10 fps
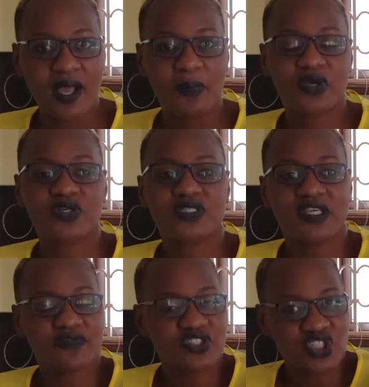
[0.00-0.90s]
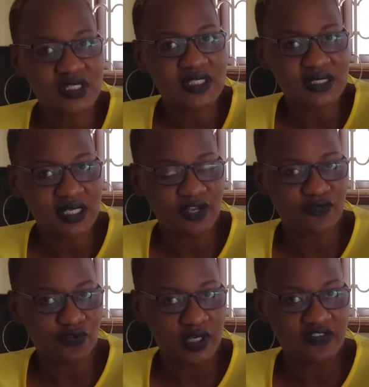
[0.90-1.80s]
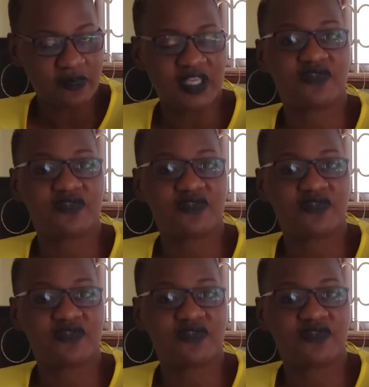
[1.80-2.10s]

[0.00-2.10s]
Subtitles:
Because if Jesus can forgive me,